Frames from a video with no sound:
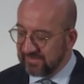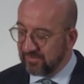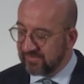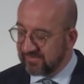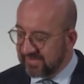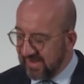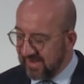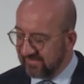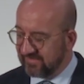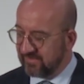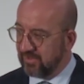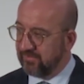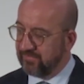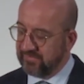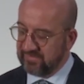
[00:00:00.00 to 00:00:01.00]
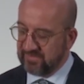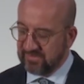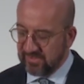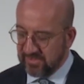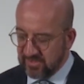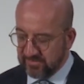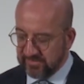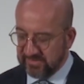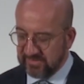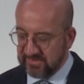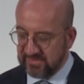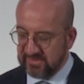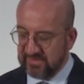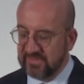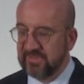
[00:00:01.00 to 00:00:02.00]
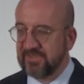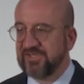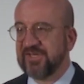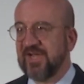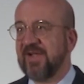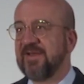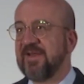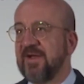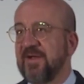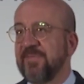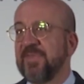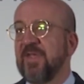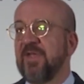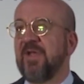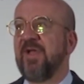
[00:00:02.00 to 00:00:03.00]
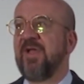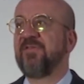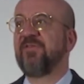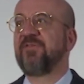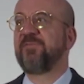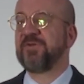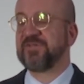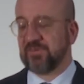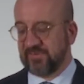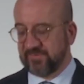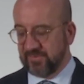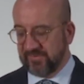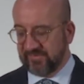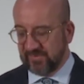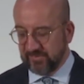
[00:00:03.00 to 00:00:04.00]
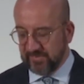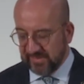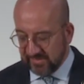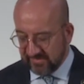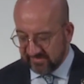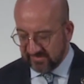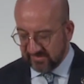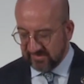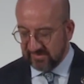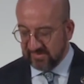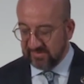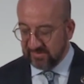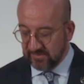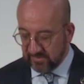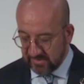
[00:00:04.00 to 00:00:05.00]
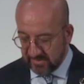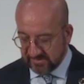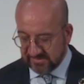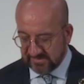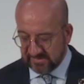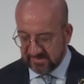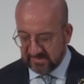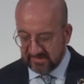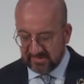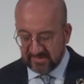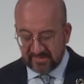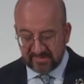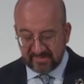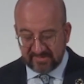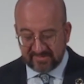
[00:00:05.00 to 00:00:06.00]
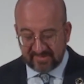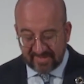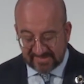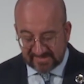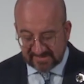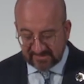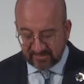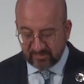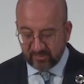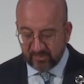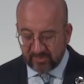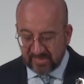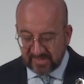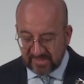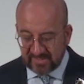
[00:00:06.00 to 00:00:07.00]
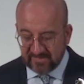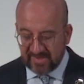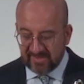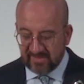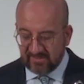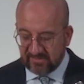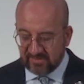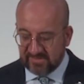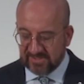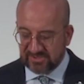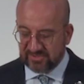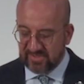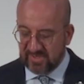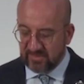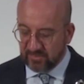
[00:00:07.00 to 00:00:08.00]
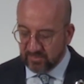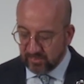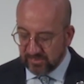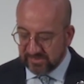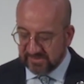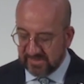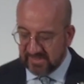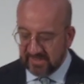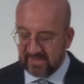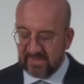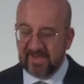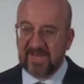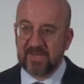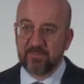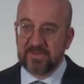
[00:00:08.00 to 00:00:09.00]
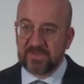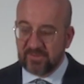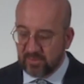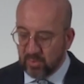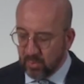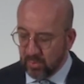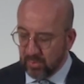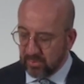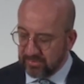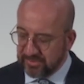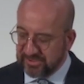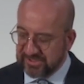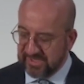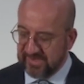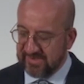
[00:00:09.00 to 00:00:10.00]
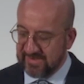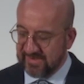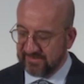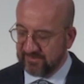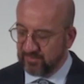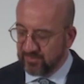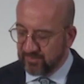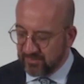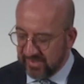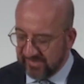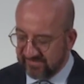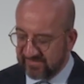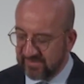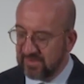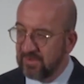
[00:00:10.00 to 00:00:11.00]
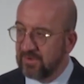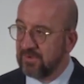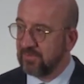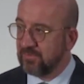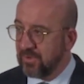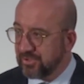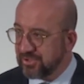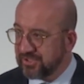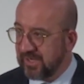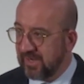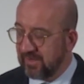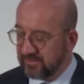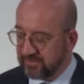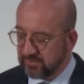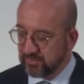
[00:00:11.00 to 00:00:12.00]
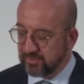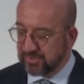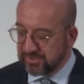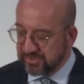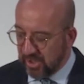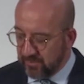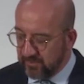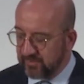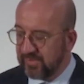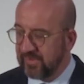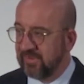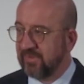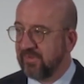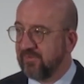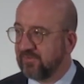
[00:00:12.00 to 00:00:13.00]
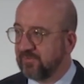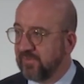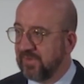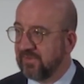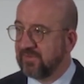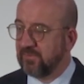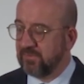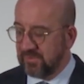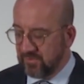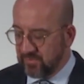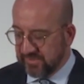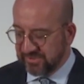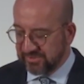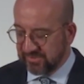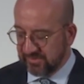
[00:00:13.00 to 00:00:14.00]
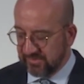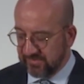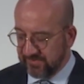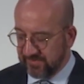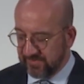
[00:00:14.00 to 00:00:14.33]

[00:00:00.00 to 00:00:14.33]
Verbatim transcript: and the size of its economy, China has a special responsibility in the world. It has to play by international rules, and we call on China to press Russia to stop its military aggression.